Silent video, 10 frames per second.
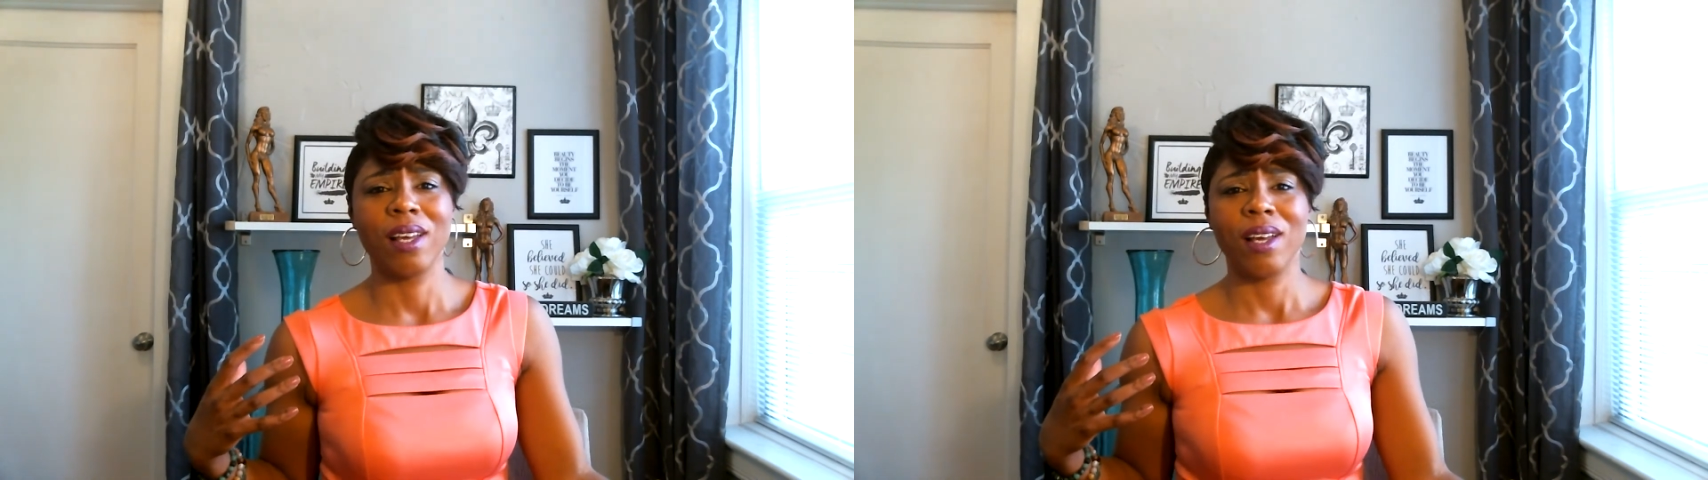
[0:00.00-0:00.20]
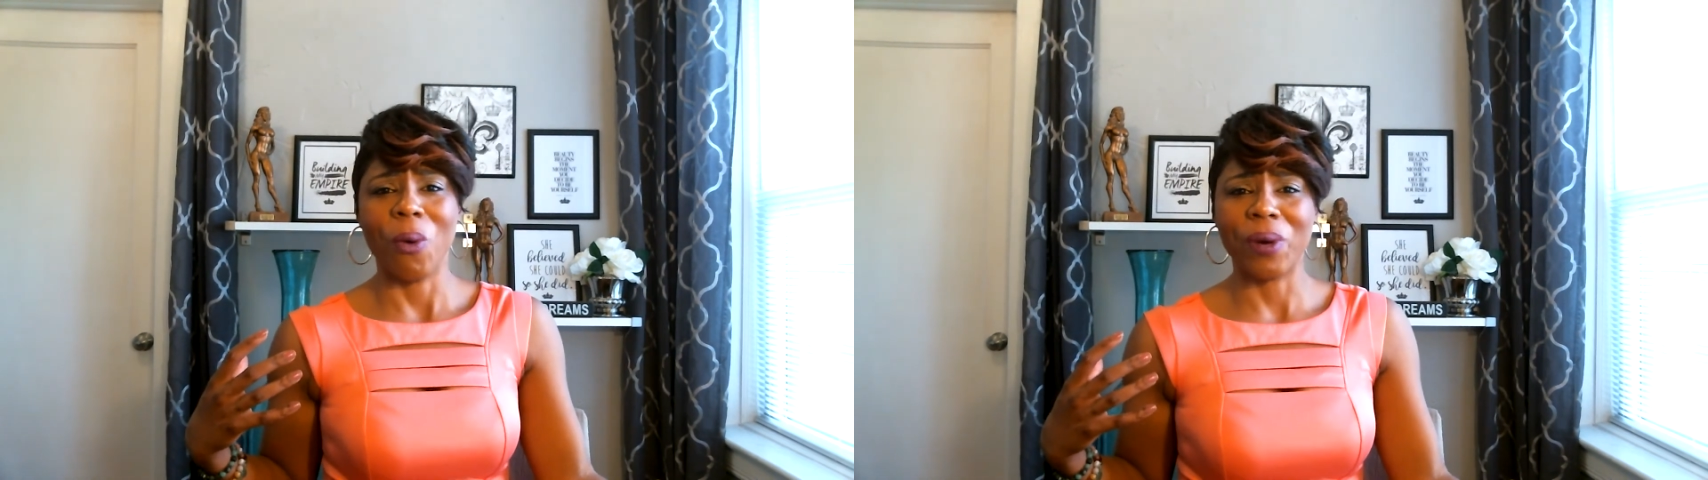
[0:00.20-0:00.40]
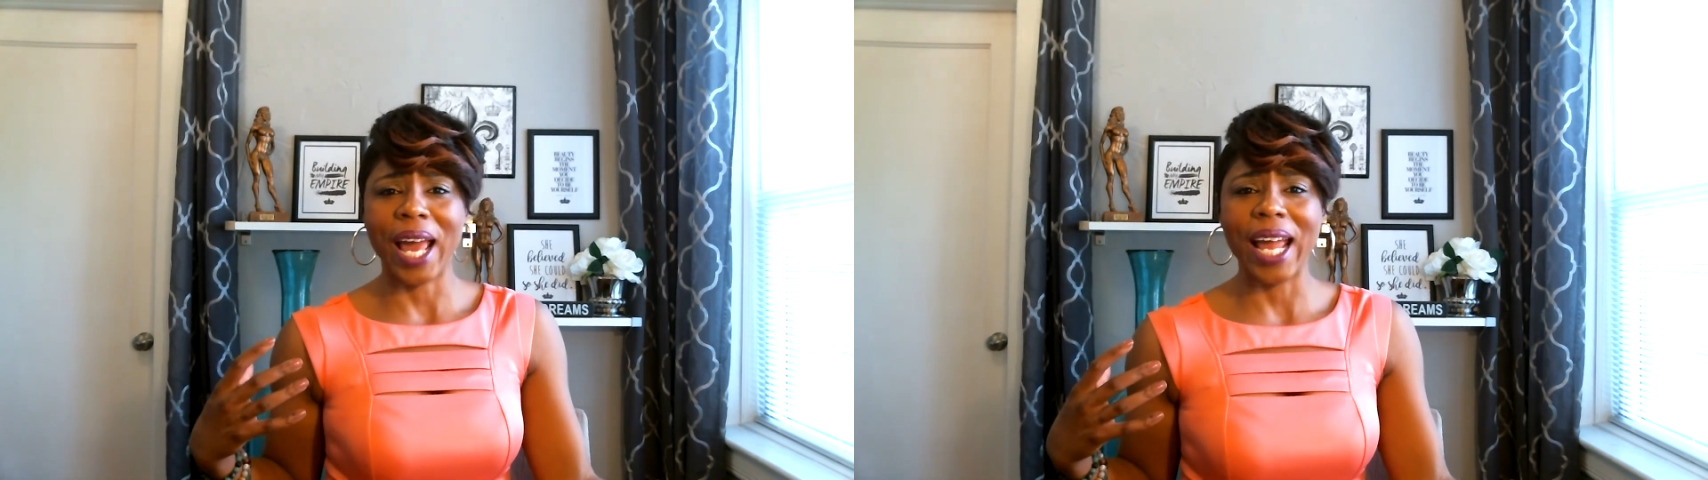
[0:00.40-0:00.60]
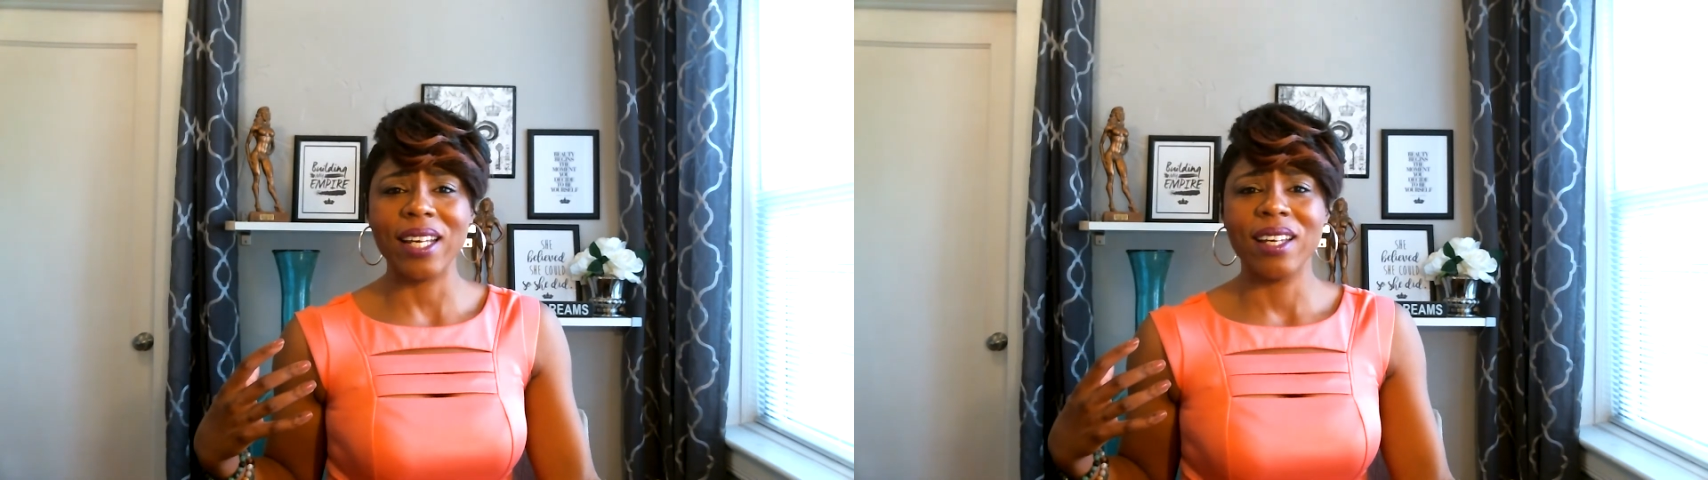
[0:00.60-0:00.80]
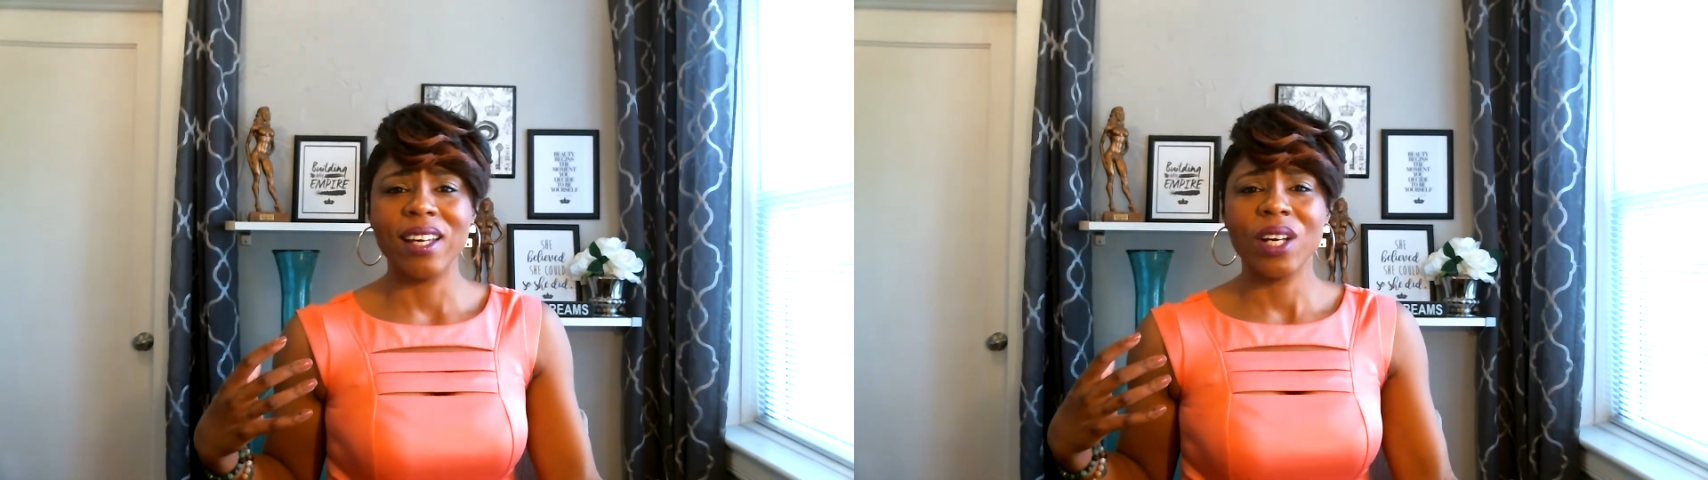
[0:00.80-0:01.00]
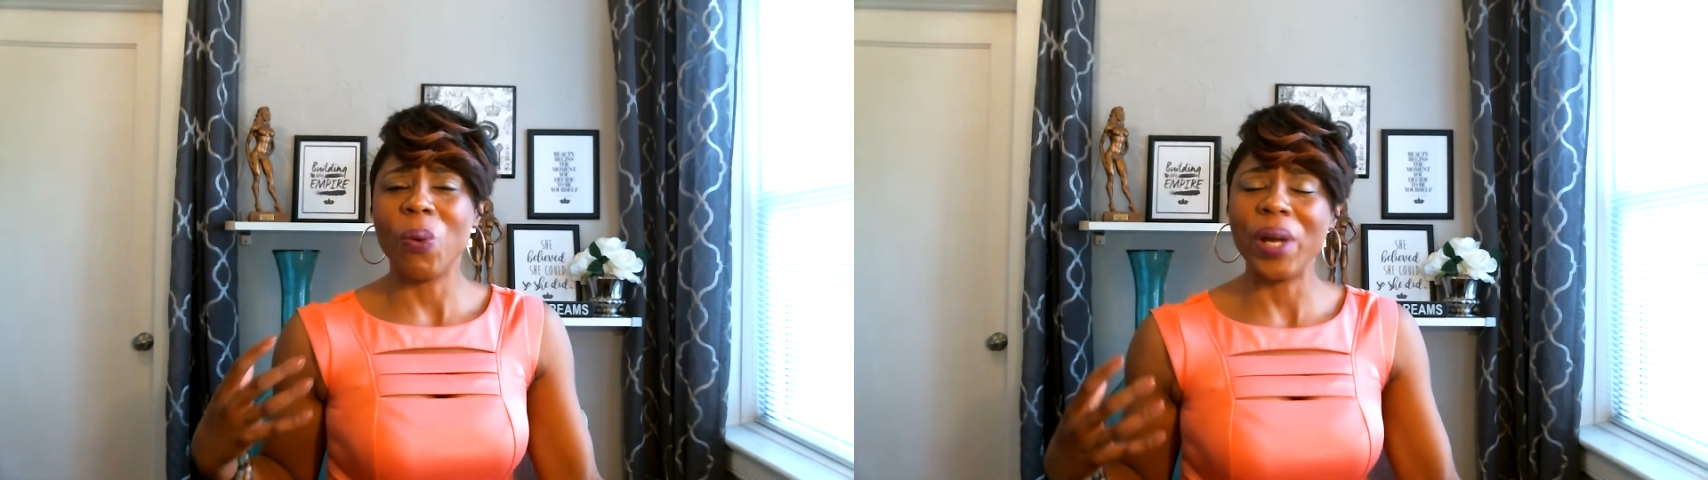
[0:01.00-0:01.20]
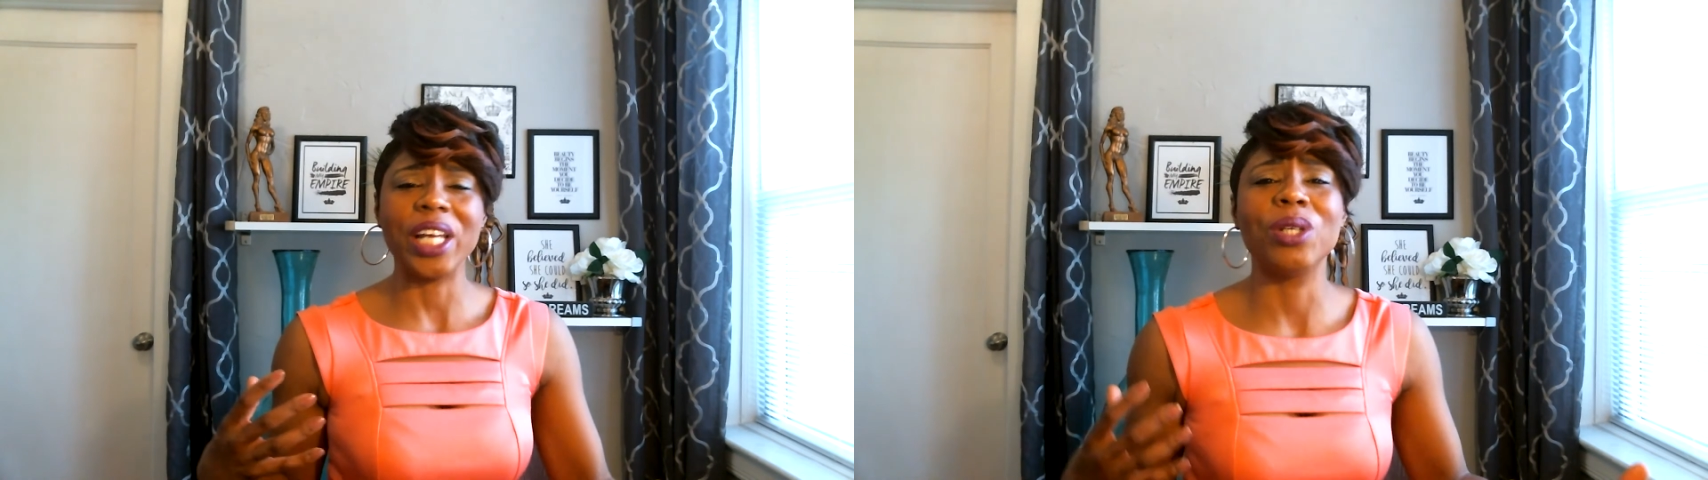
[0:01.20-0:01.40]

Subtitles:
Okay? Queen,